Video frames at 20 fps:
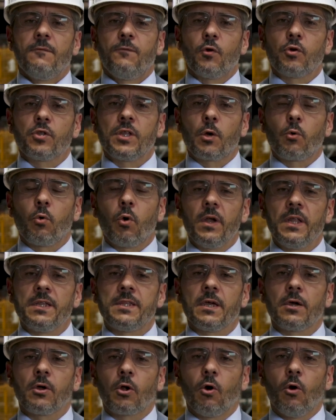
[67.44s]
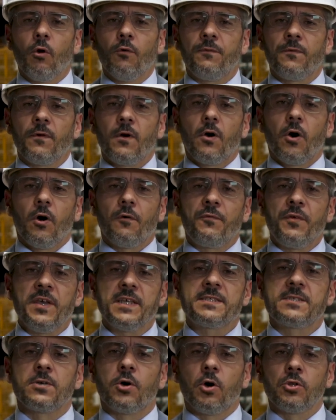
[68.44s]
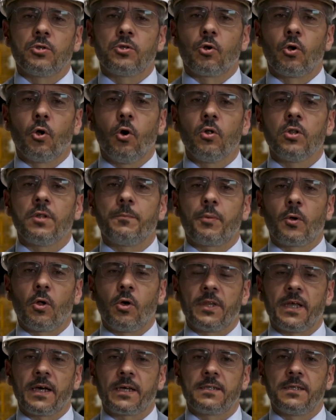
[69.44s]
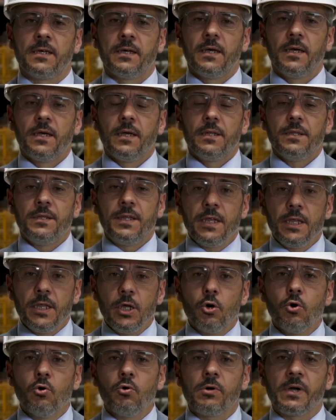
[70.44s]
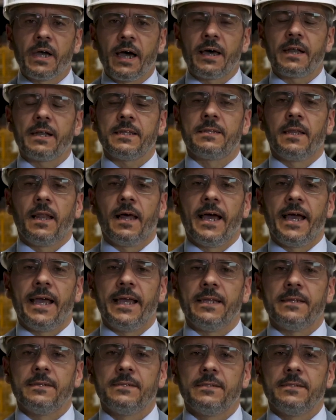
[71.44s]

for the quality growth of its hot rolled product, the new Garret line.